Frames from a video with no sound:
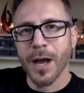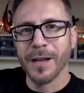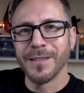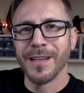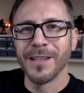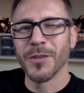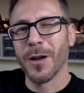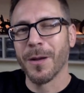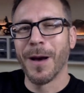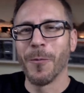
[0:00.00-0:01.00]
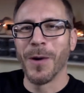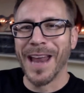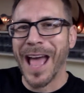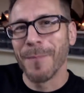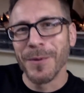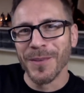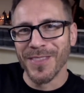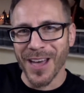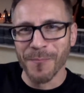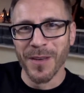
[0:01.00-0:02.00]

I did and talk about what happened with them.